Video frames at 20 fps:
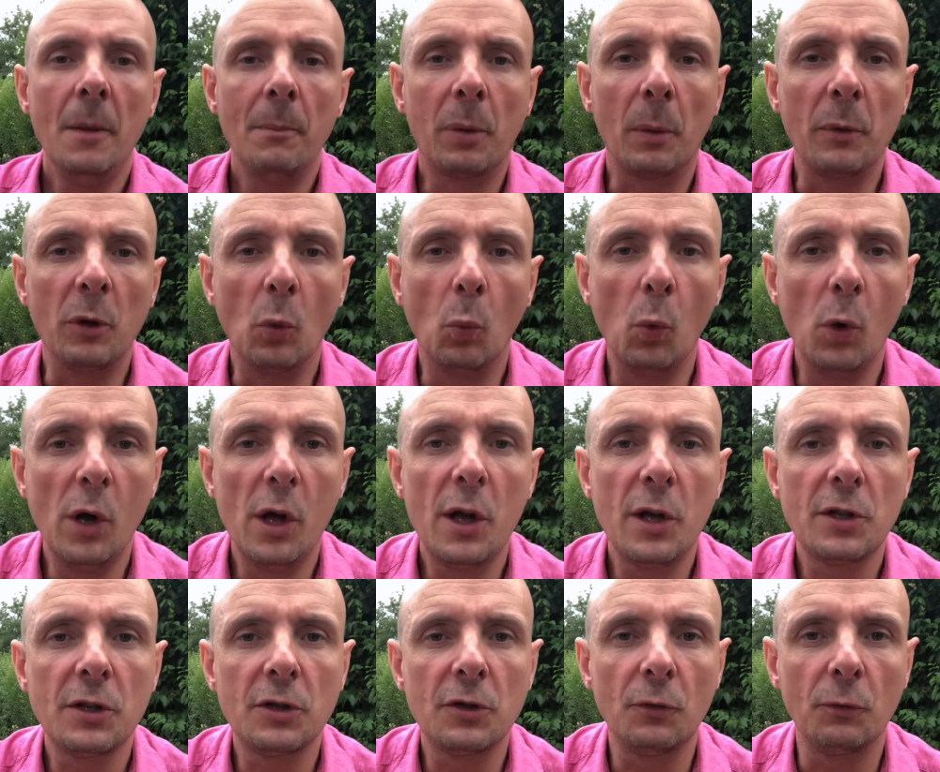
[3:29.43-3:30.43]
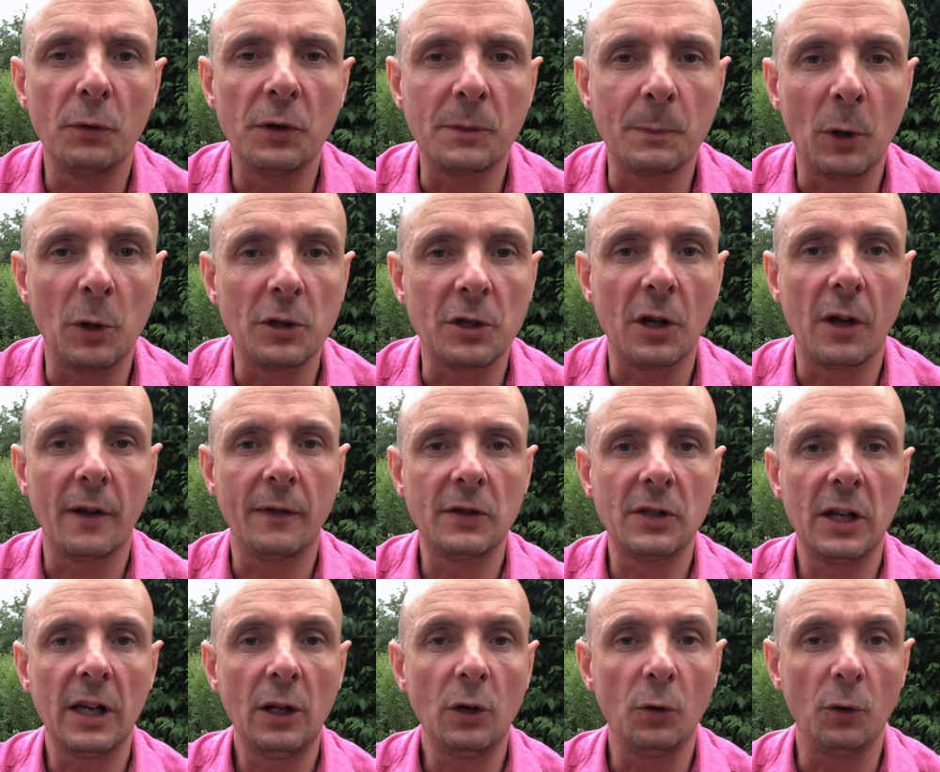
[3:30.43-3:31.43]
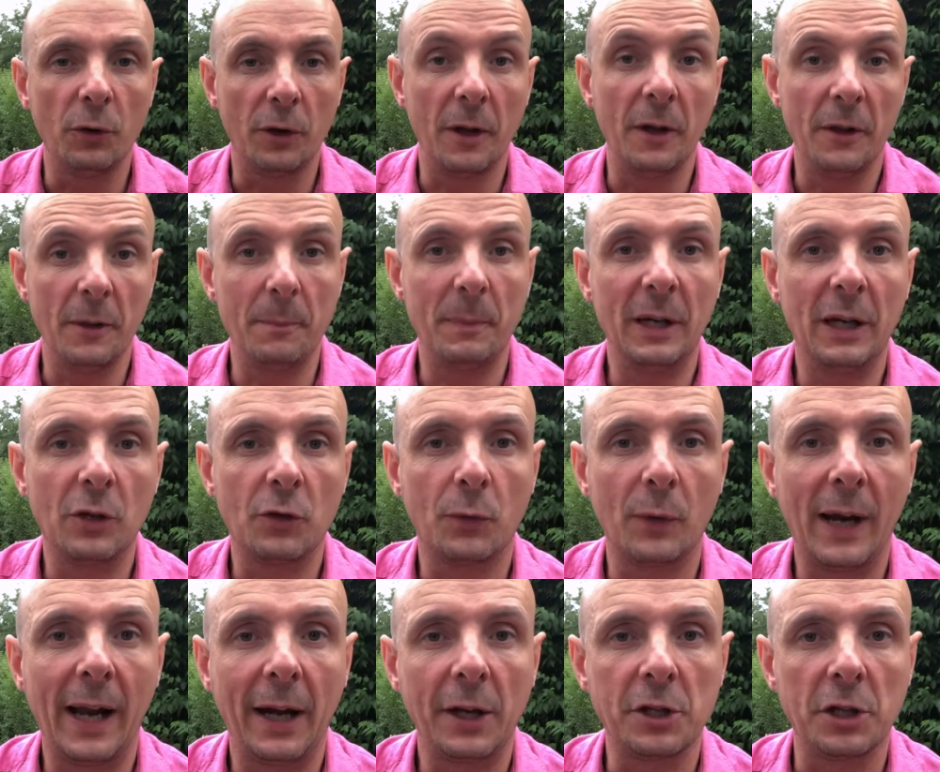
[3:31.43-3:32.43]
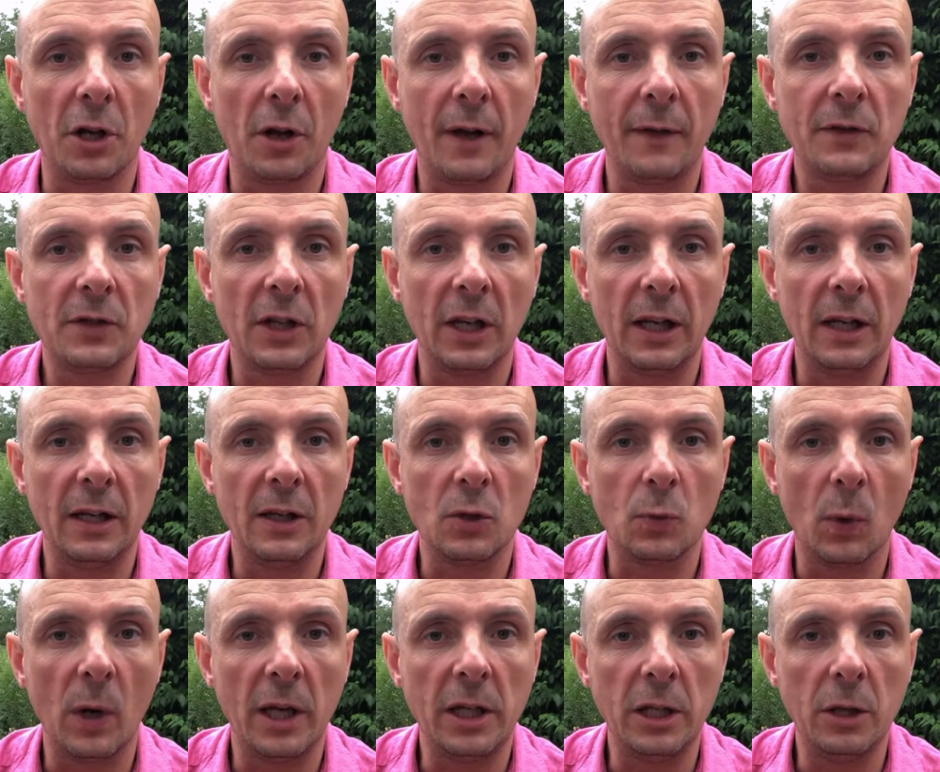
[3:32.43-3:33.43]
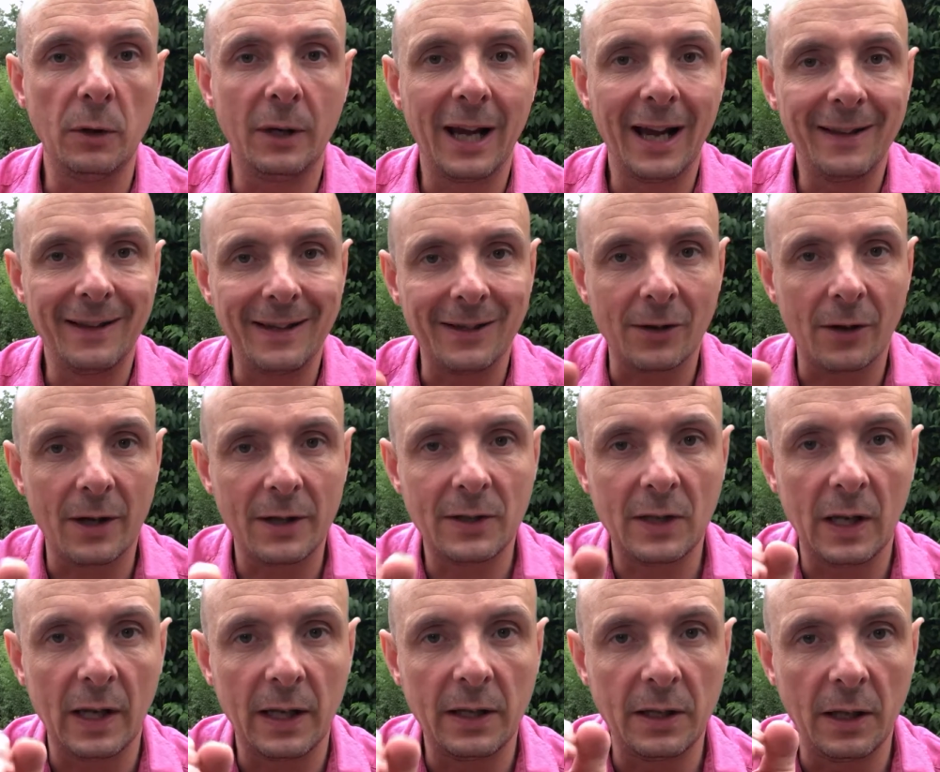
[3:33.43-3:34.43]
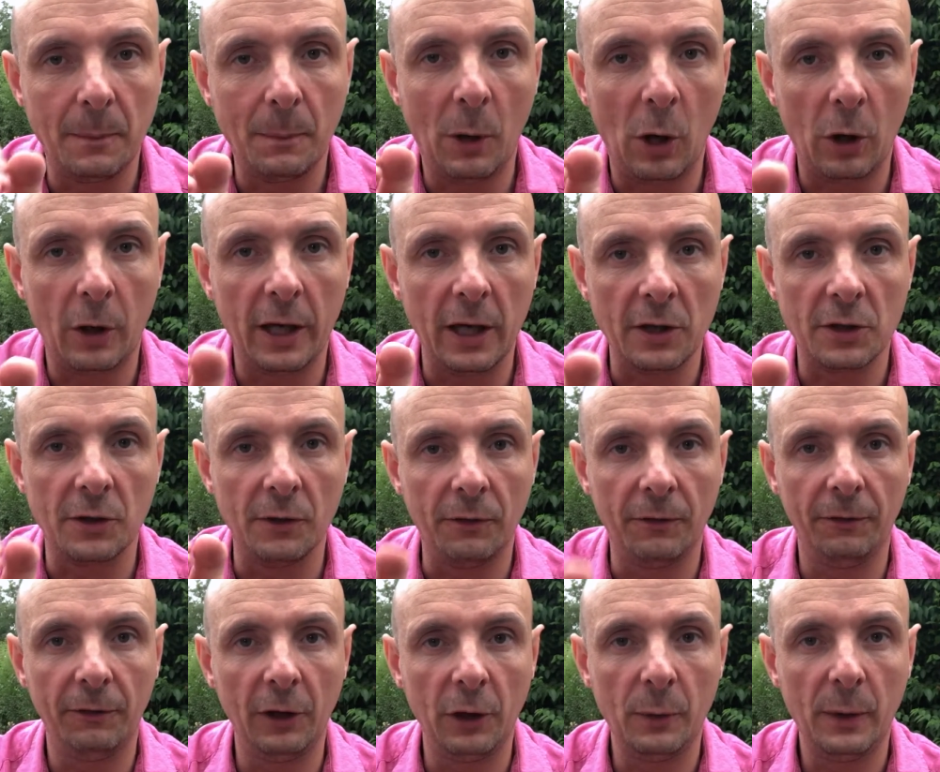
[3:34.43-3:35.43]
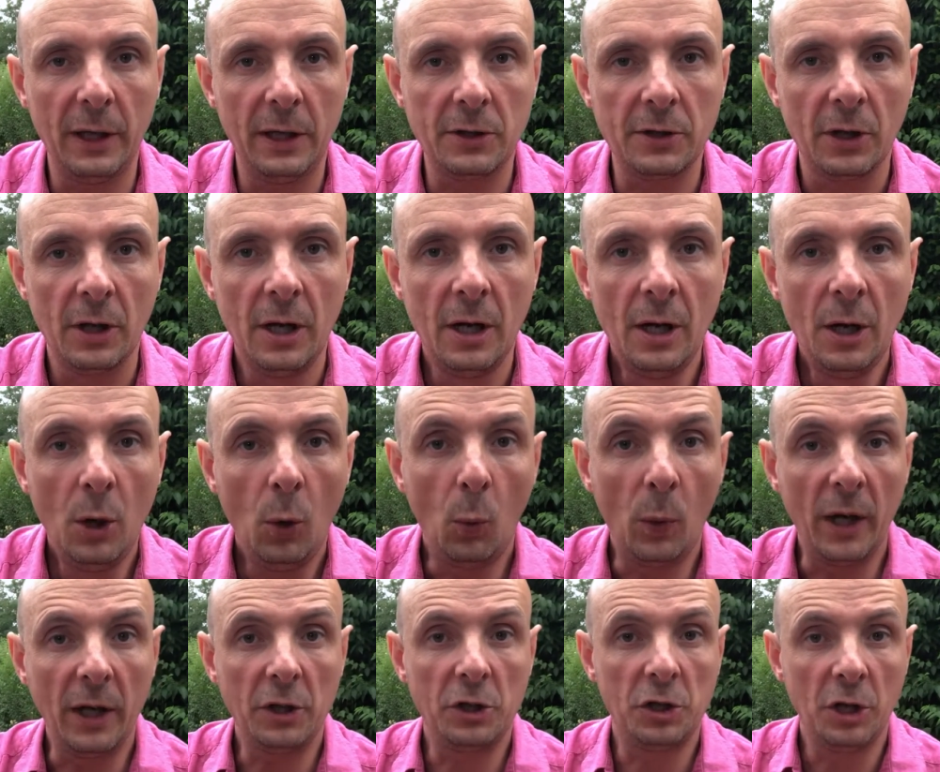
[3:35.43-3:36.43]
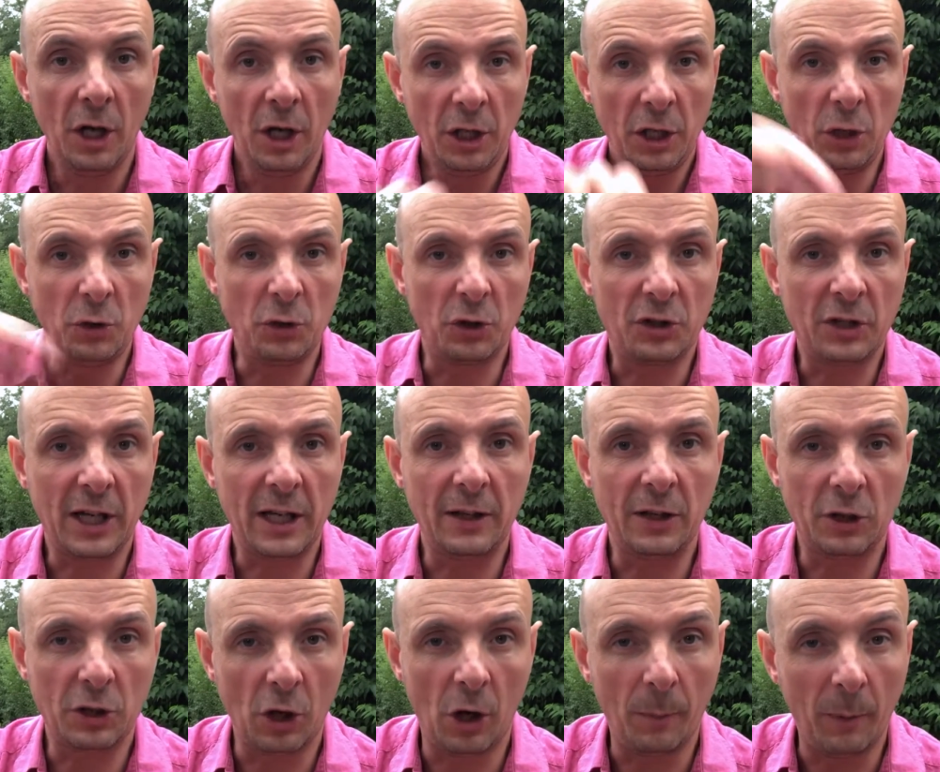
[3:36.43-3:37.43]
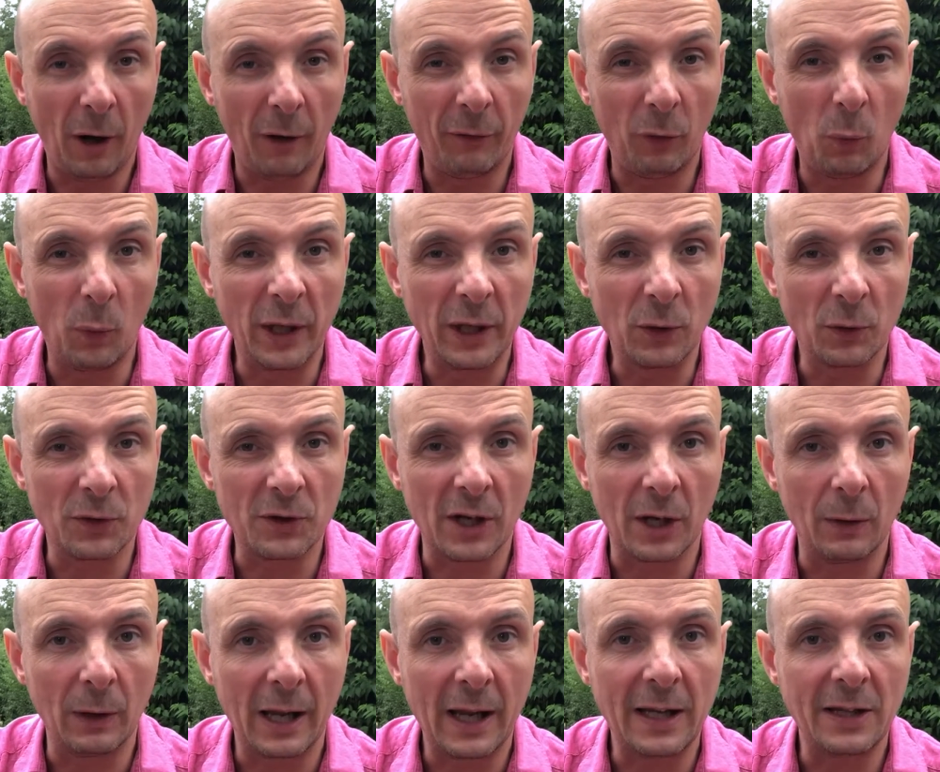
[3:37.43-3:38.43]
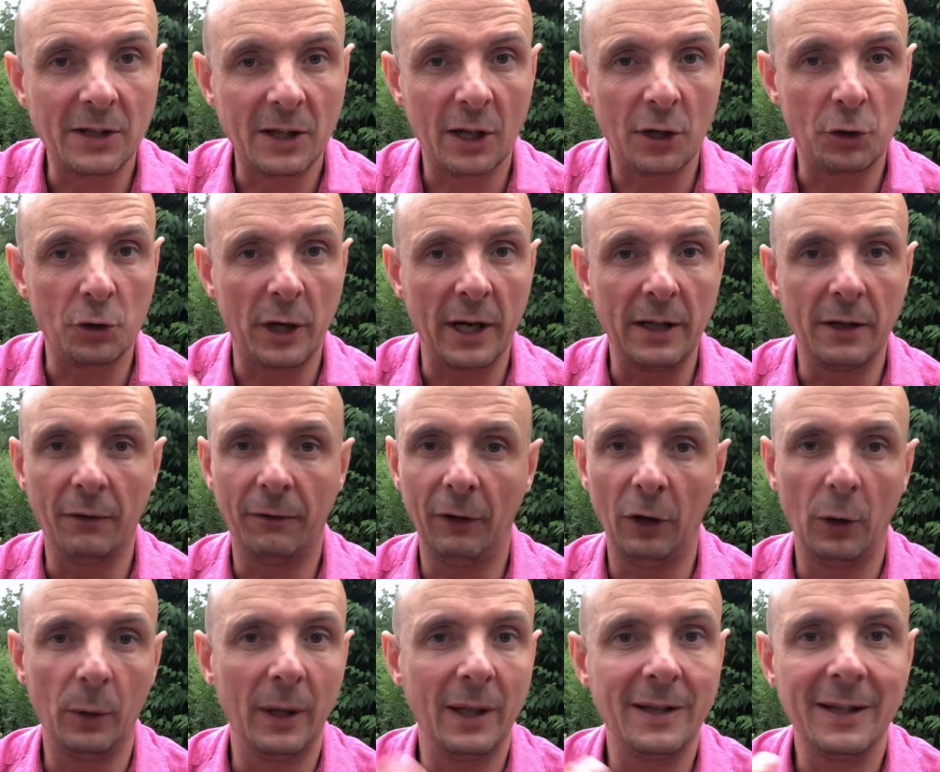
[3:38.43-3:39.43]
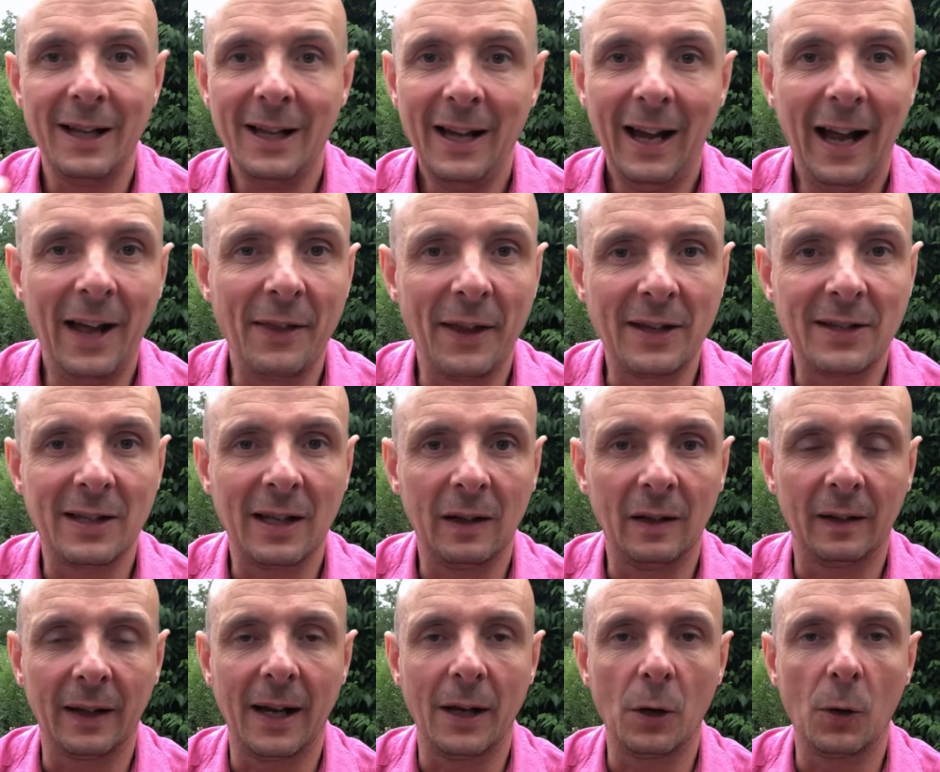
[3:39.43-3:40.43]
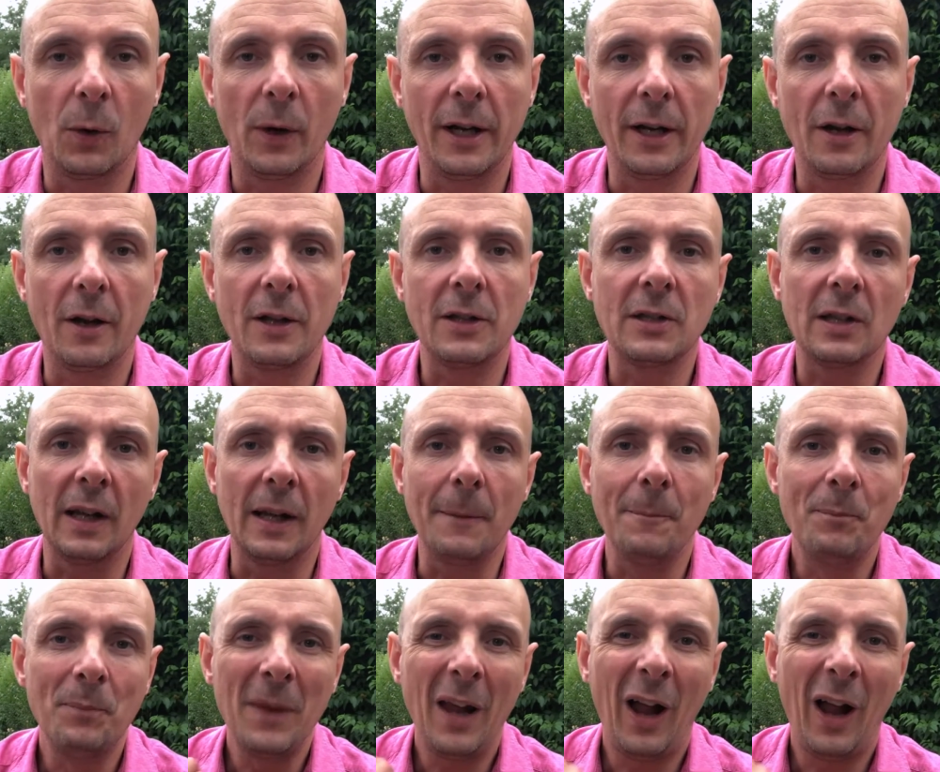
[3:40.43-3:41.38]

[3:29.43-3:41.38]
Probably the worst response I've seen, or the biggest reaction I've seen, is where you get these isolated pockets of fluid, which you just take the top off a week or so later, drain the fluid, and they settle down quite nicely.